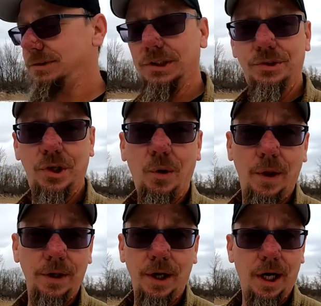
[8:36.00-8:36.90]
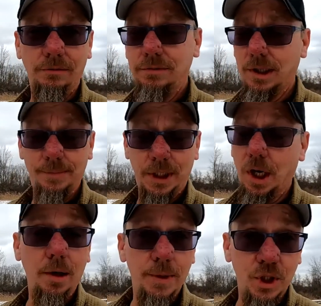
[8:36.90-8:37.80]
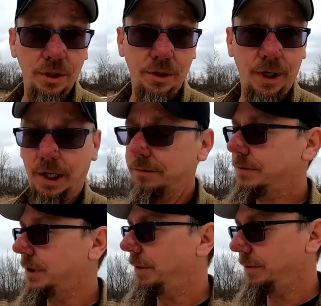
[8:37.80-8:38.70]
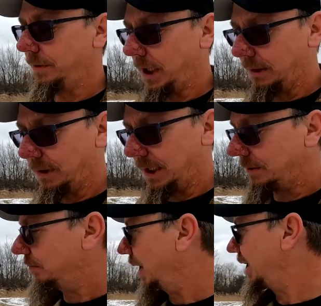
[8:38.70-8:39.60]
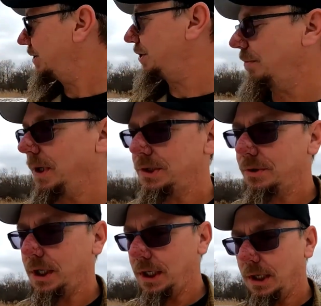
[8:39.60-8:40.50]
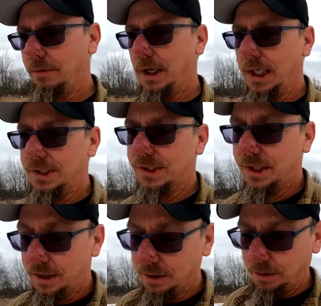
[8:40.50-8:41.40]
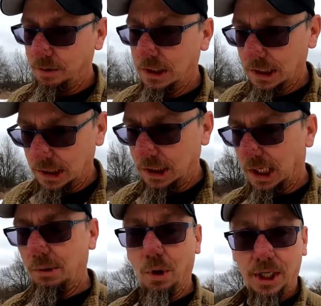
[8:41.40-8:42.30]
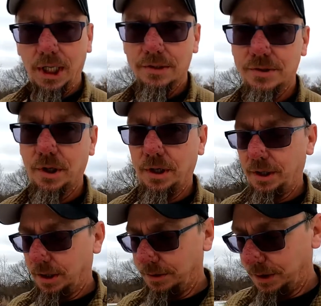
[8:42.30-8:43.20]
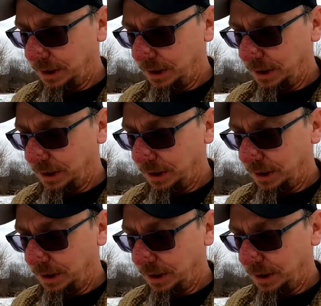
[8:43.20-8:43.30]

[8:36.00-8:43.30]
there's snow on the ground. I mean, garbage on the ground. So we're not riding bikes too much right now. I want to get started on